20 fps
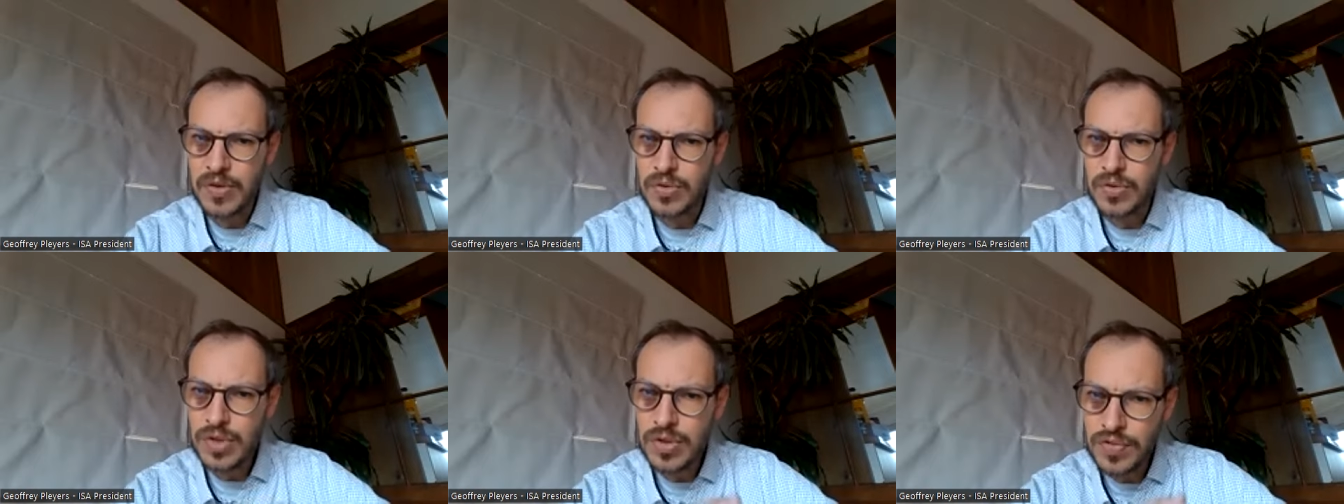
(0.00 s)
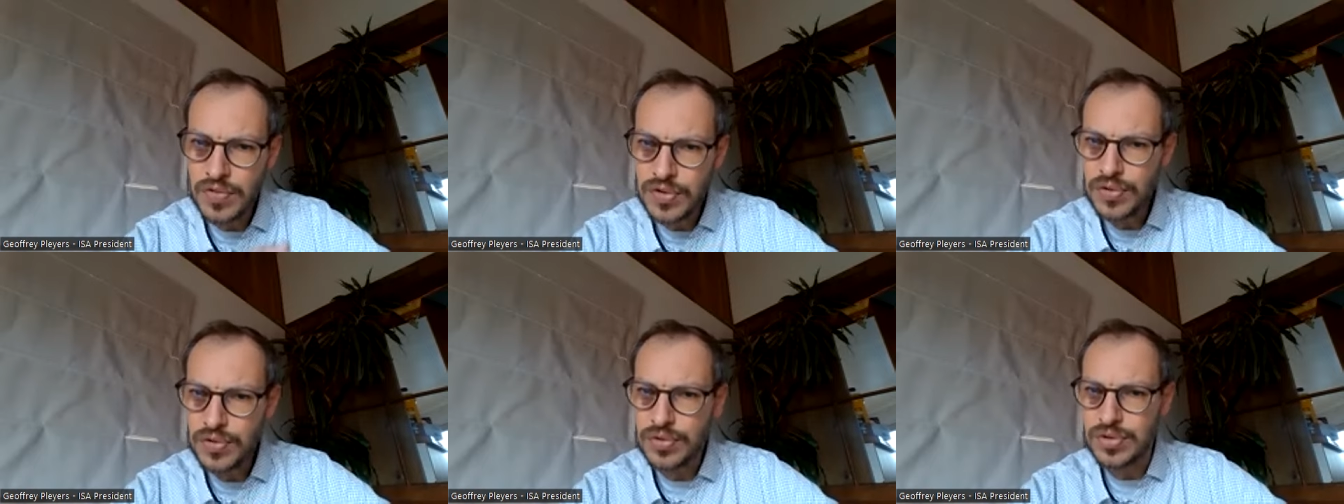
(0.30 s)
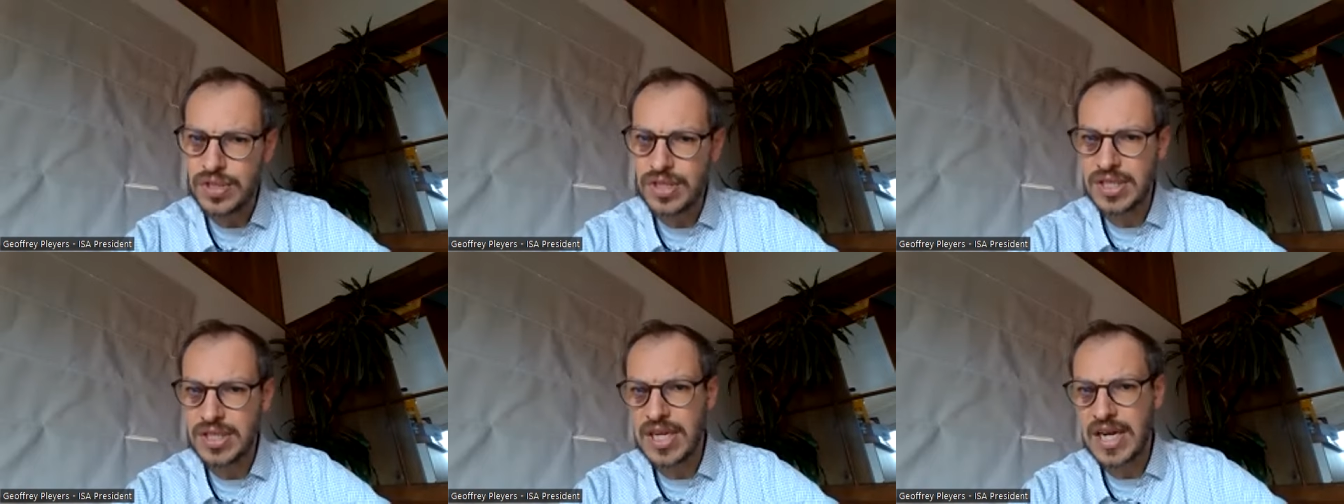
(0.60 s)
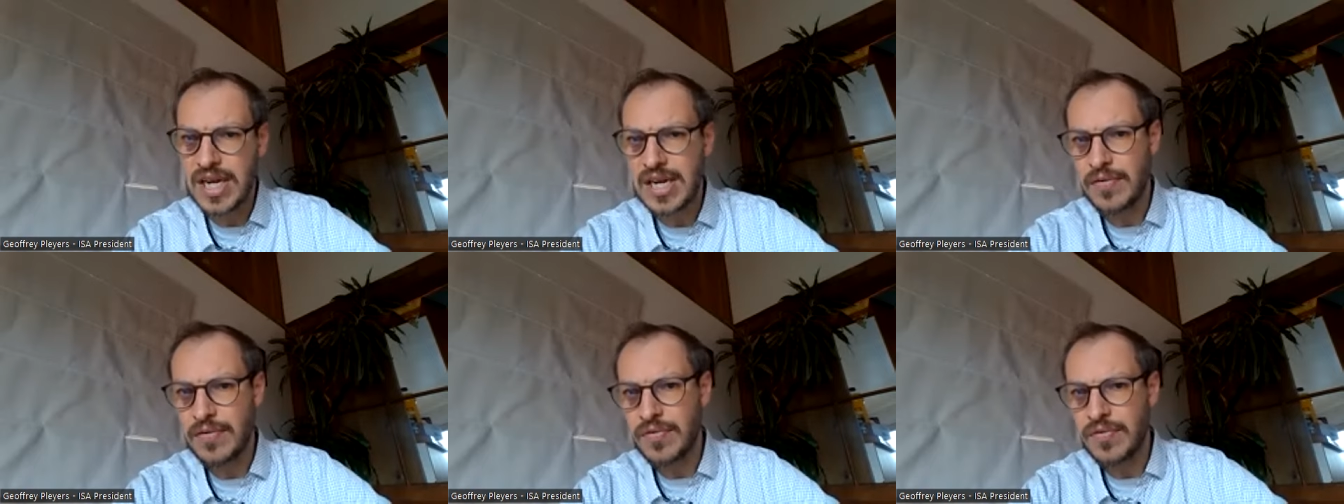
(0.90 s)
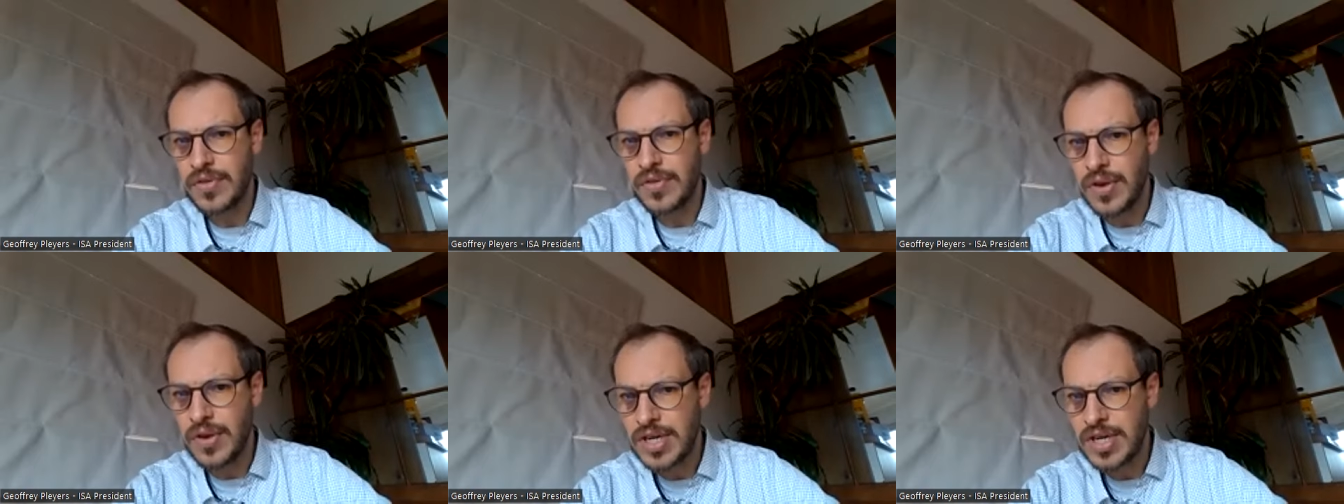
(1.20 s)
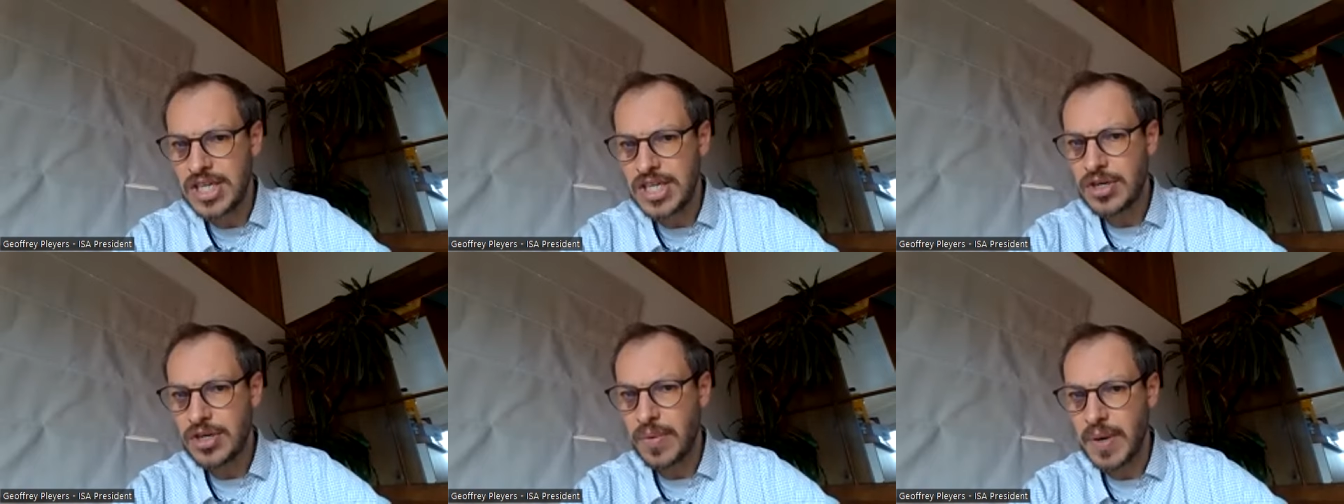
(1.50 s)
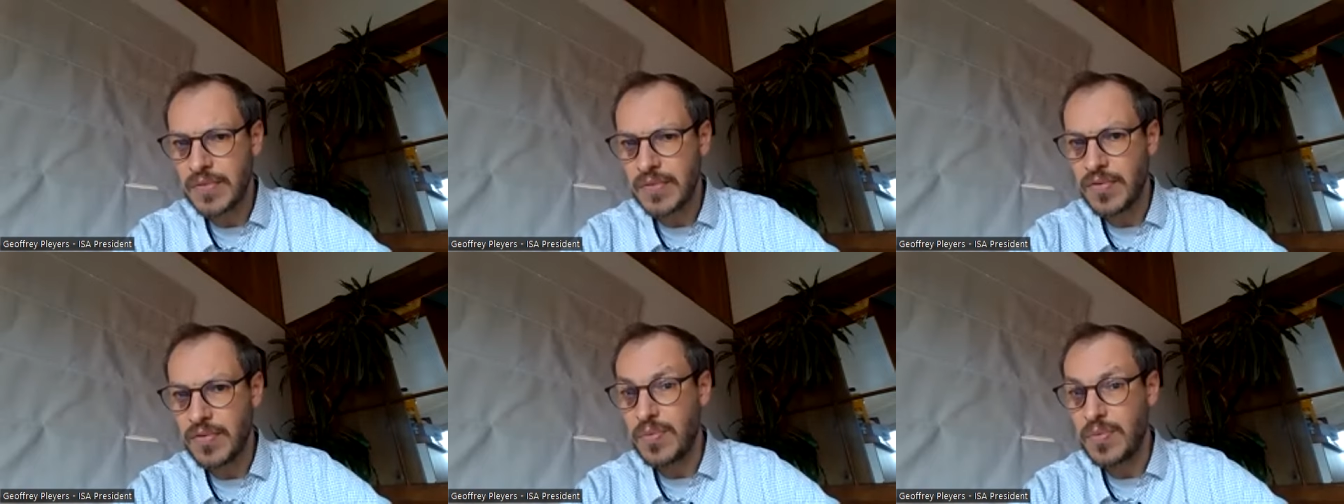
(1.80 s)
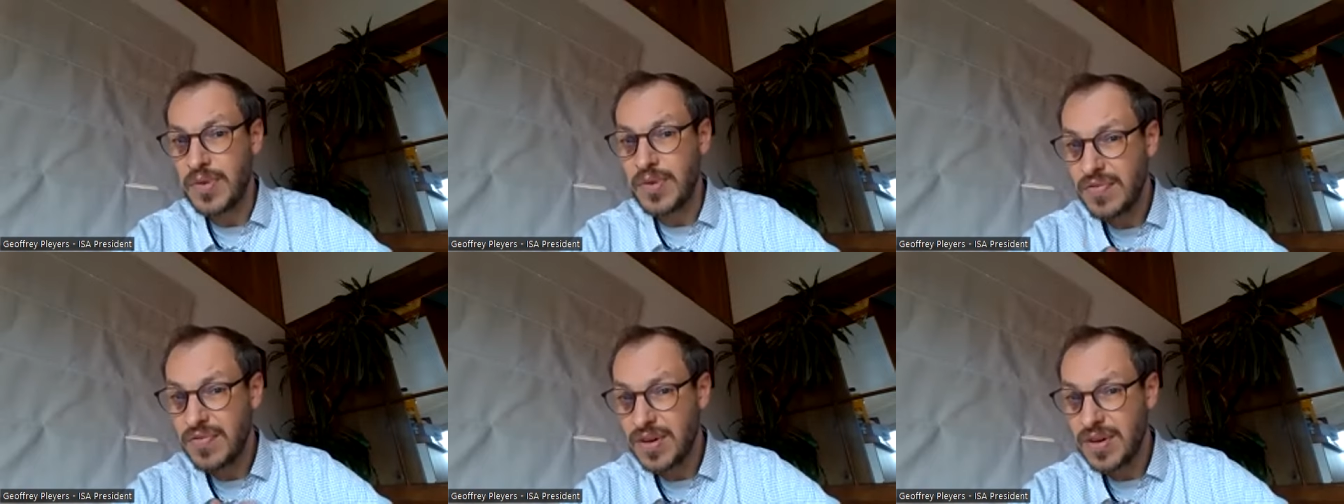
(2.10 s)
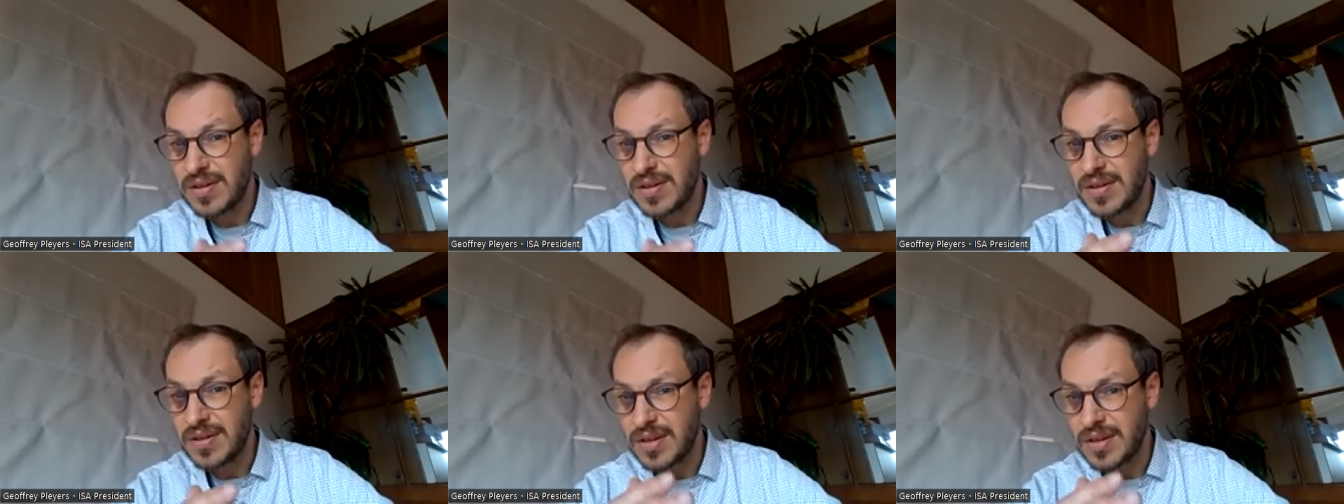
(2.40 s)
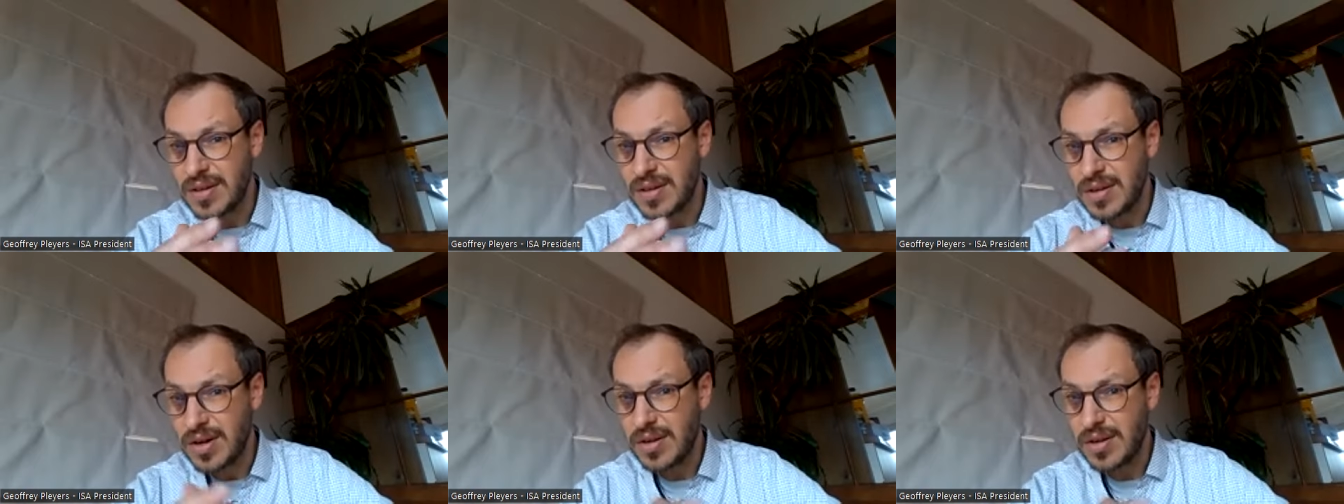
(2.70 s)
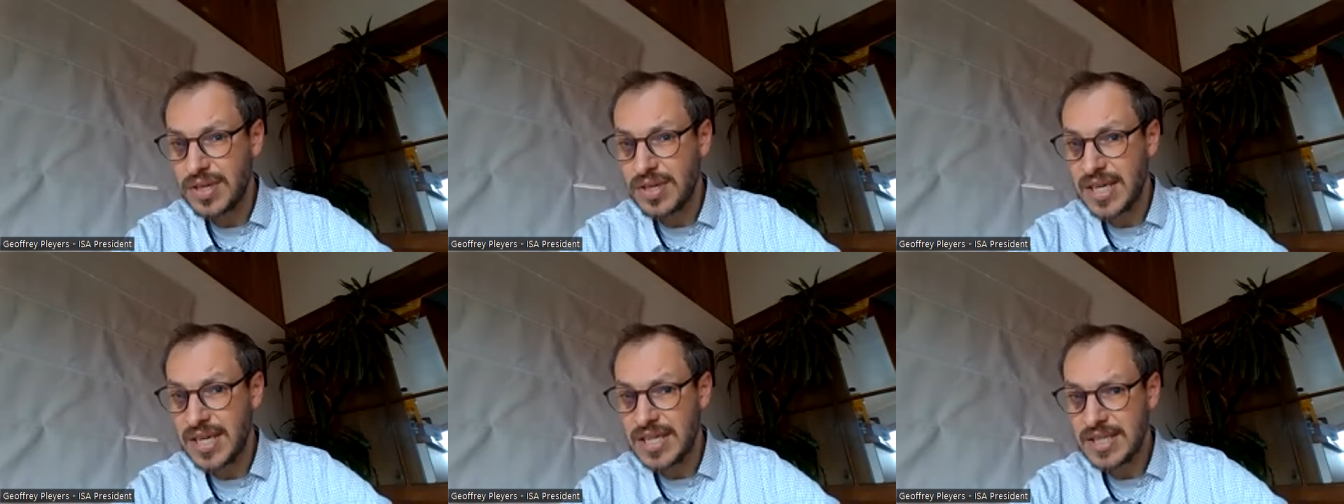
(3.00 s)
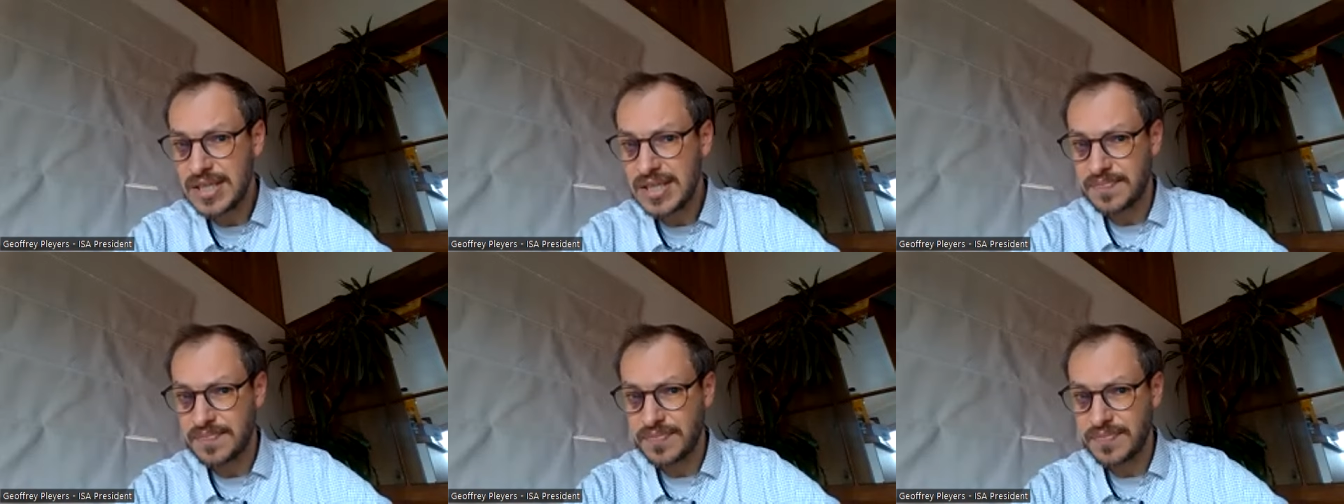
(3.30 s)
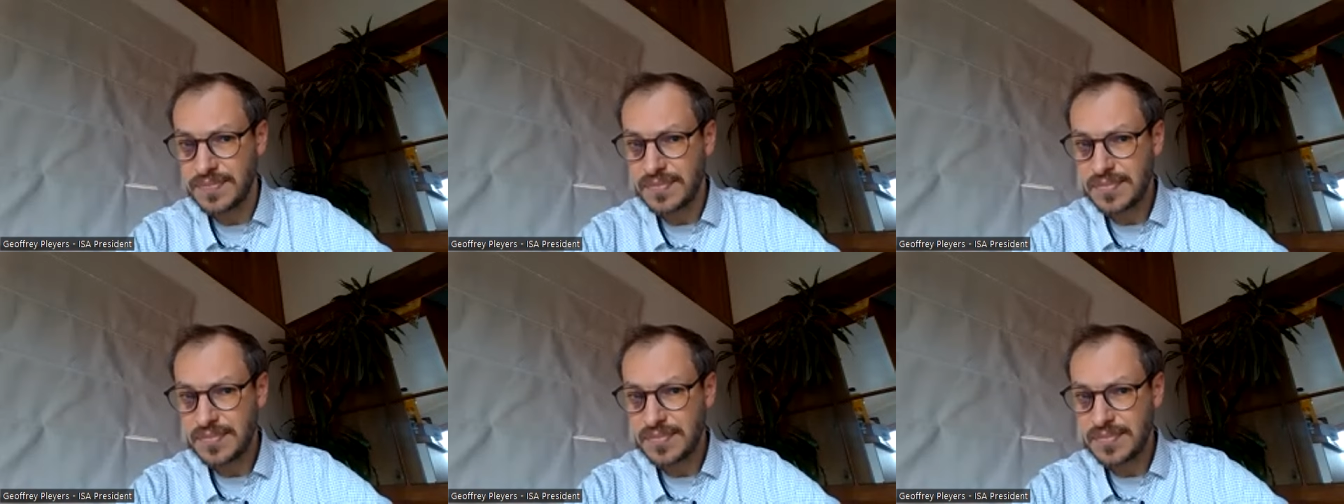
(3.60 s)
to diffuse this kind of knowledge coming from different continents,